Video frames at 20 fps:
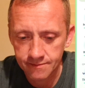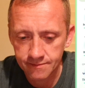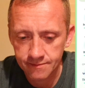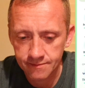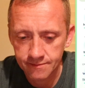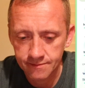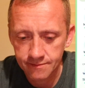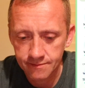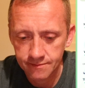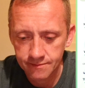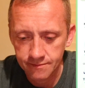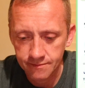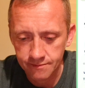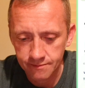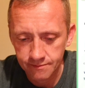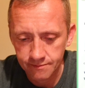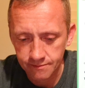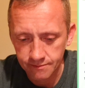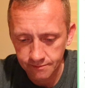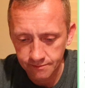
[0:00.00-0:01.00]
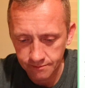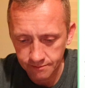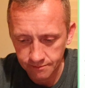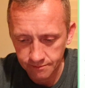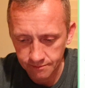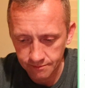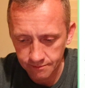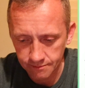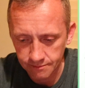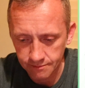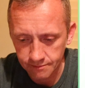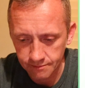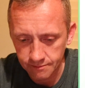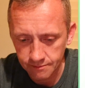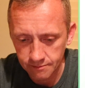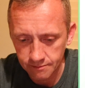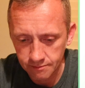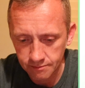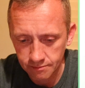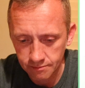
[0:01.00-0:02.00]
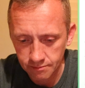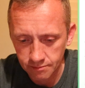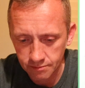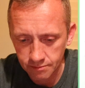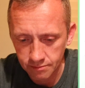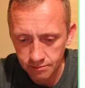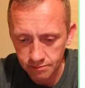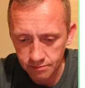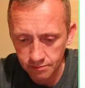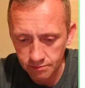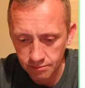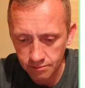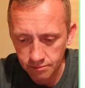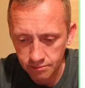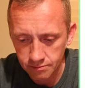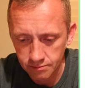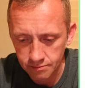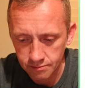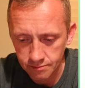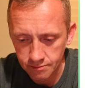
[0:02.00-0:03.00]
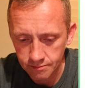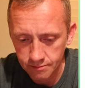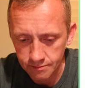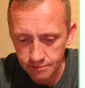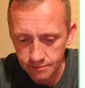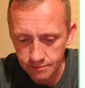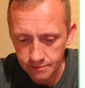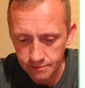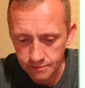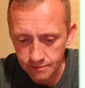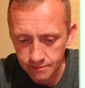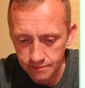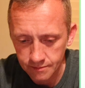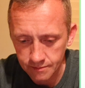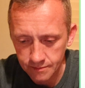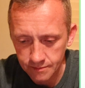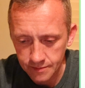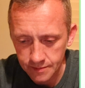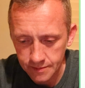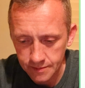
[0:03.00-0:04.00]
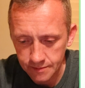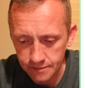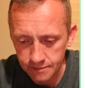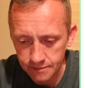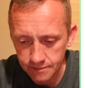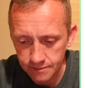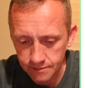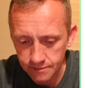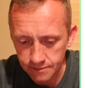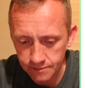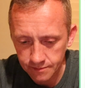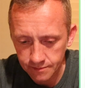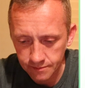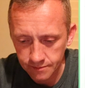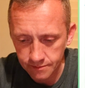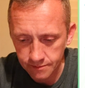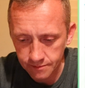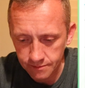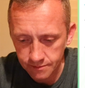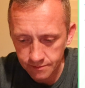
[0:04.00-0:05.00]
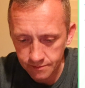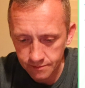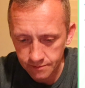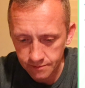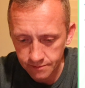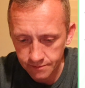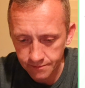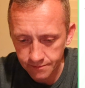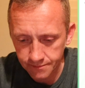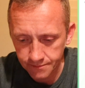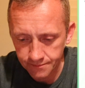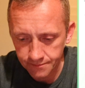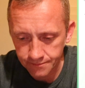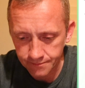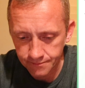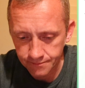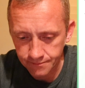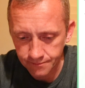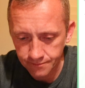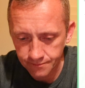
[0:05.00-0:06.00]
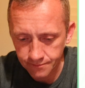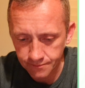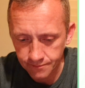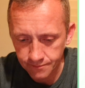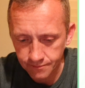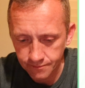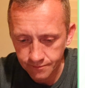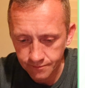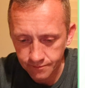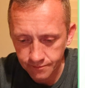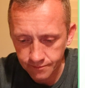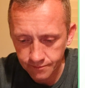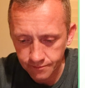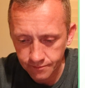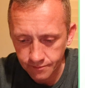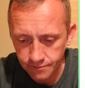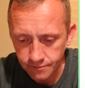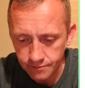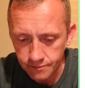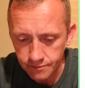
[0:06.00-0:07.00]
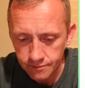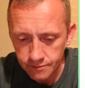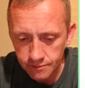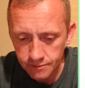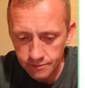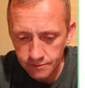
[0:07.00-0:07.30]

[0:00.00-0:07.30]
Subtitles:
[no speech]